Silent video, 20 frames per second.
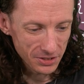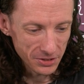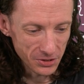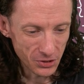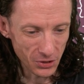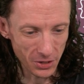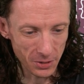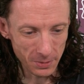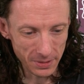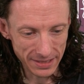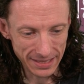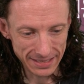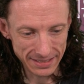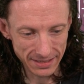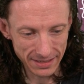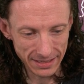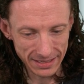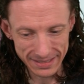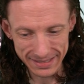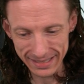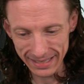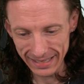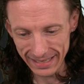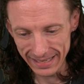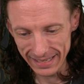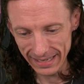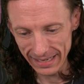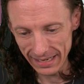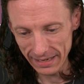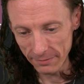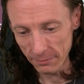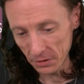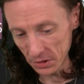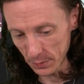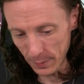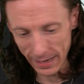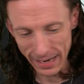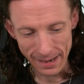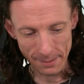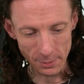show you what that it's like for
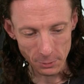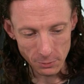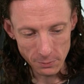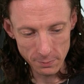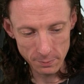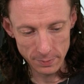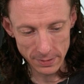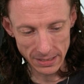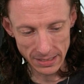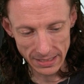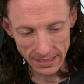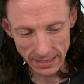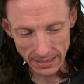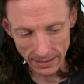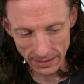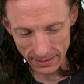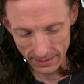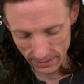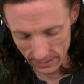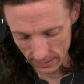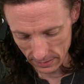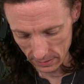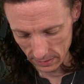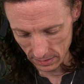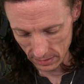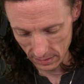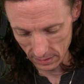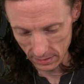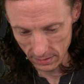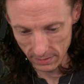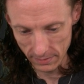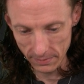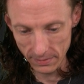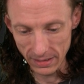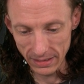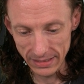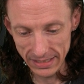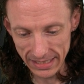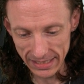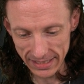spam, it would be
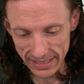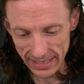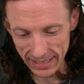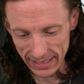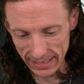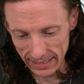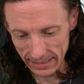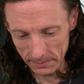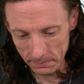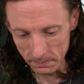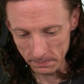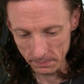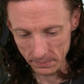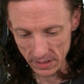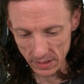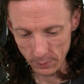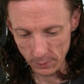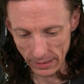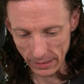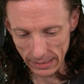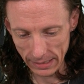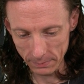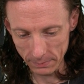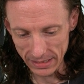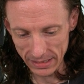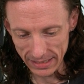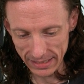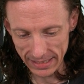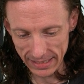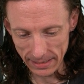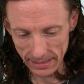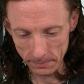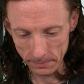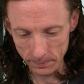DT, spam, DT.